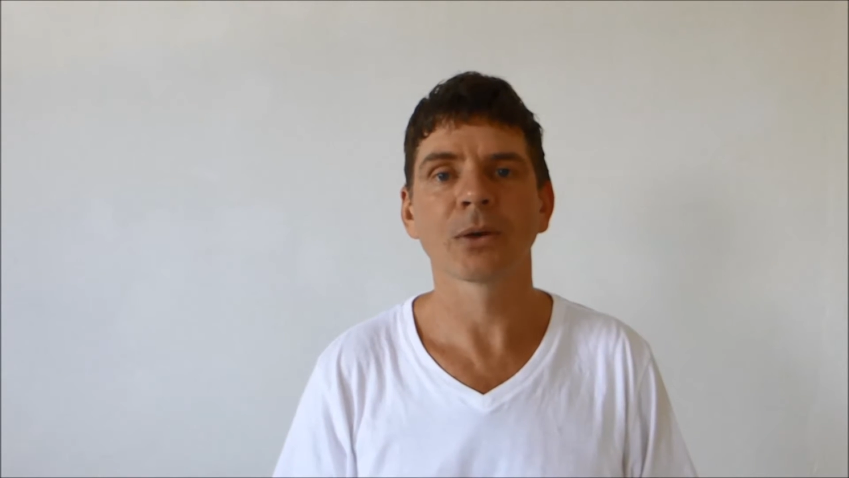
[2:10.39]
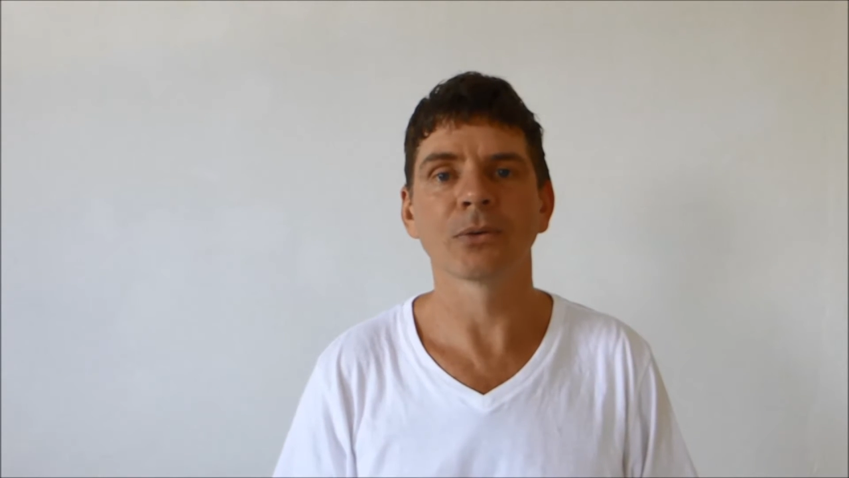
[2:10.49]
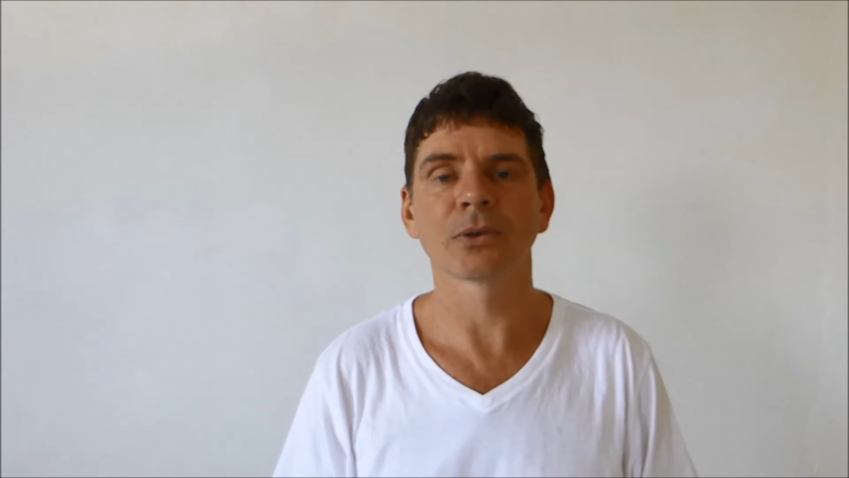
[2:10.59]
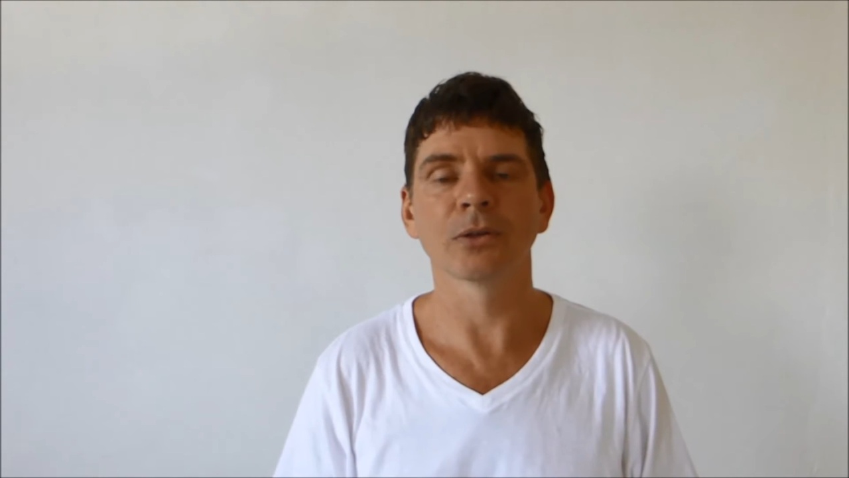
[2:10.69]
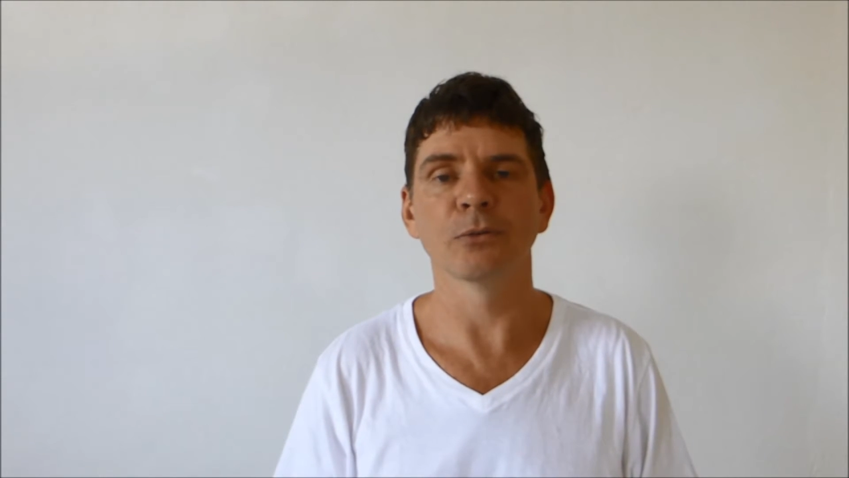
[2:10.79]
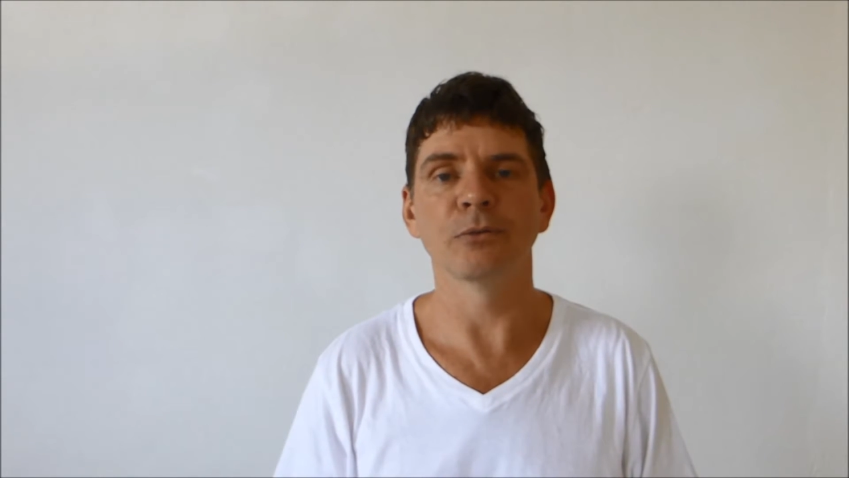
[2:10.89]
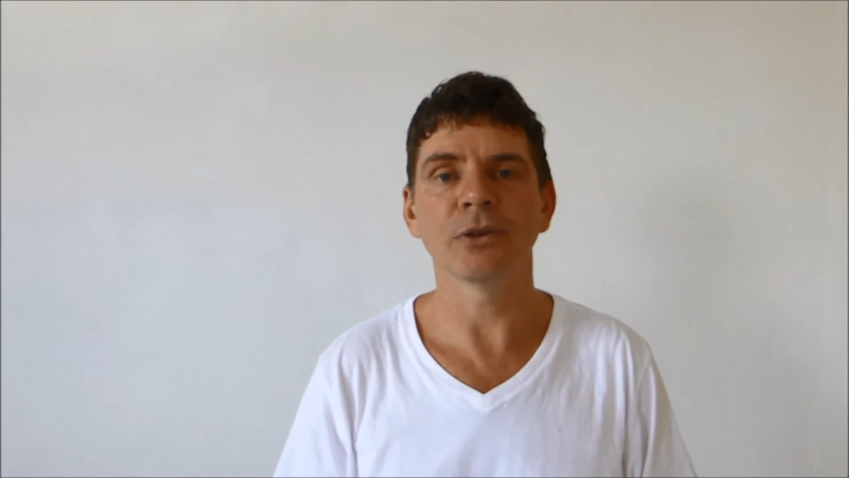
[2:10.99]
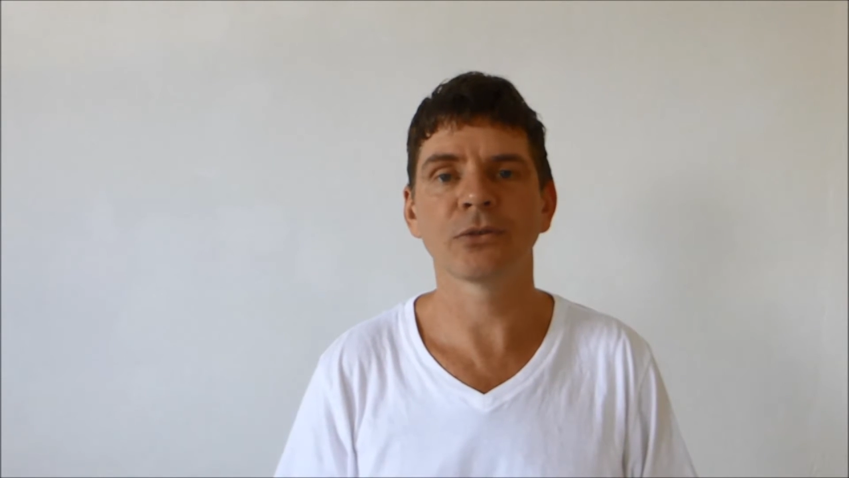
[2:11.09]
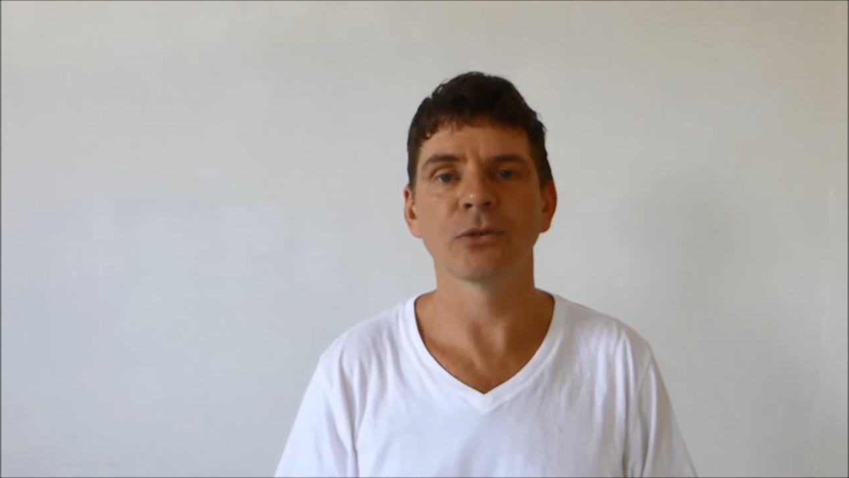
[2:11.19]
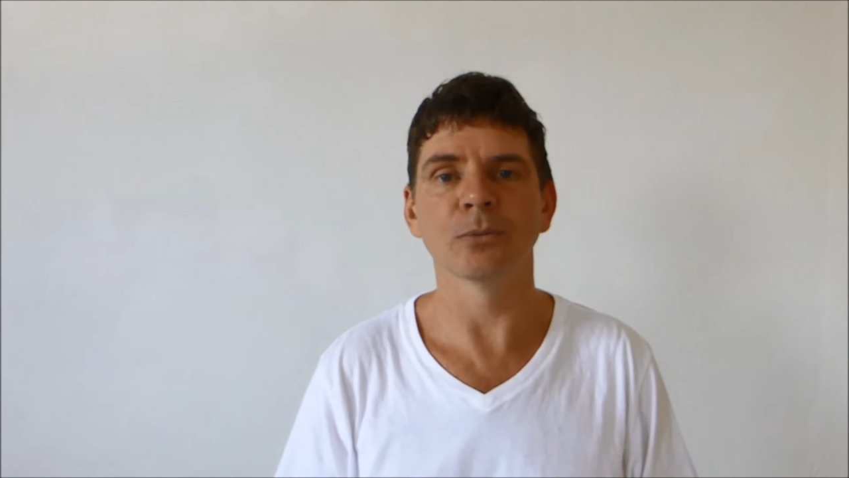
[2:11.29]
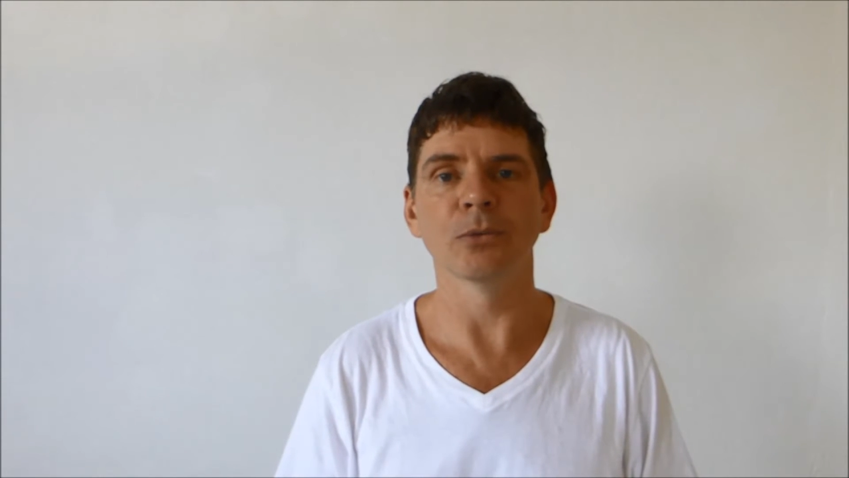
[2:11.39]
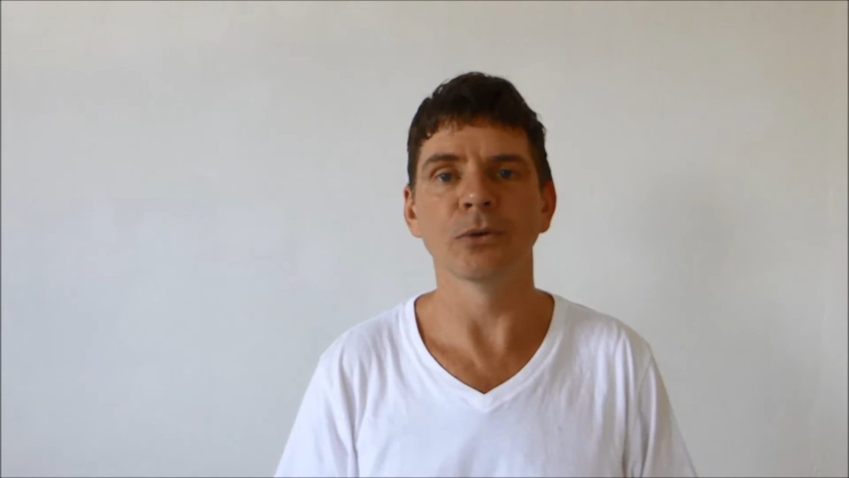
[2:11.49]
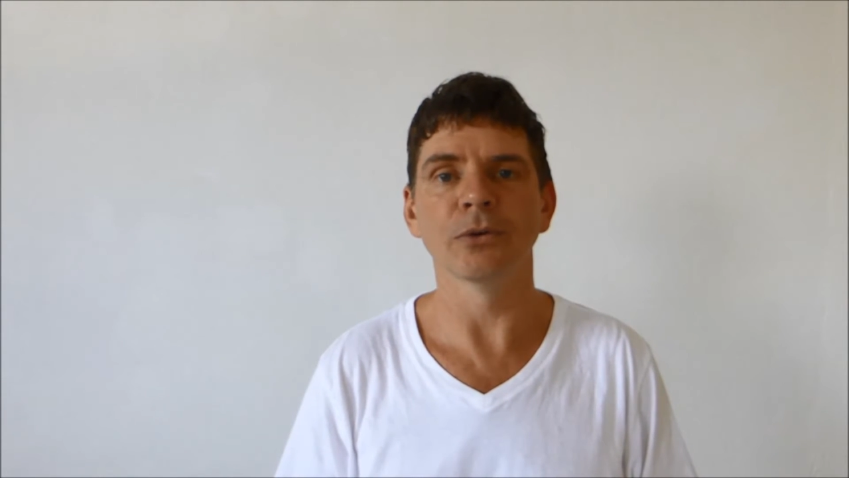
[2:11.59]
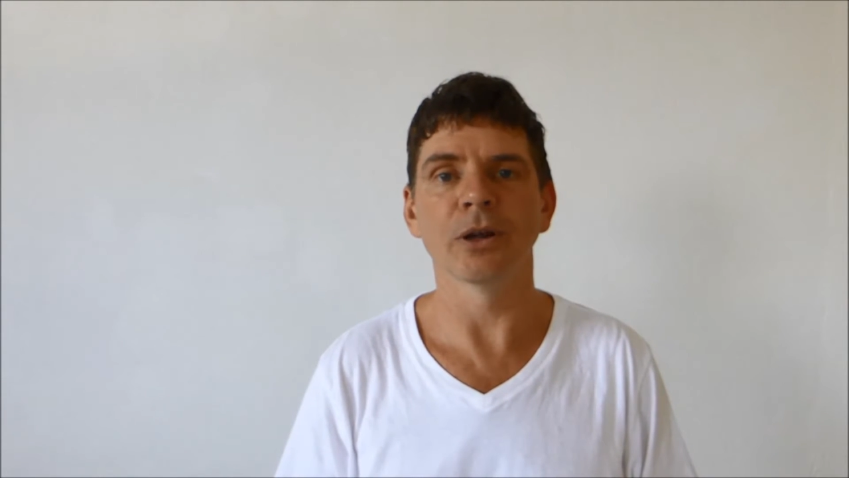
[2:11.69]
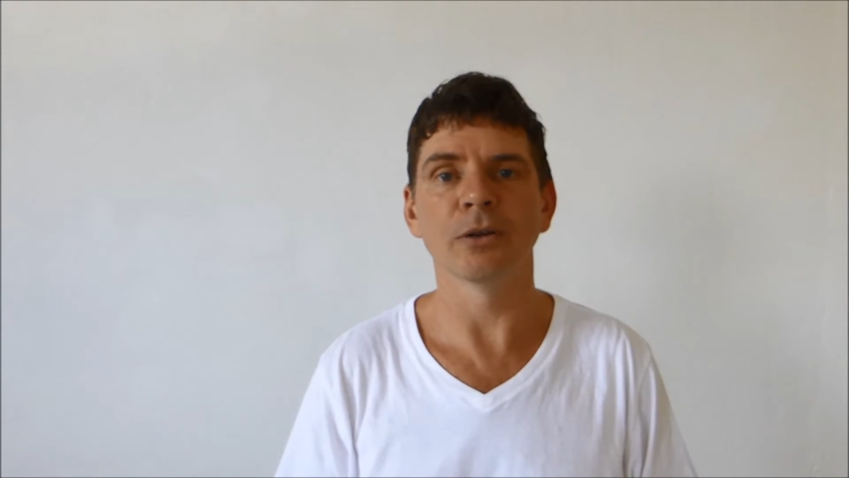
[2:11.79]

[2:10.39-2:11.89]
what's called the Vishnu mudra.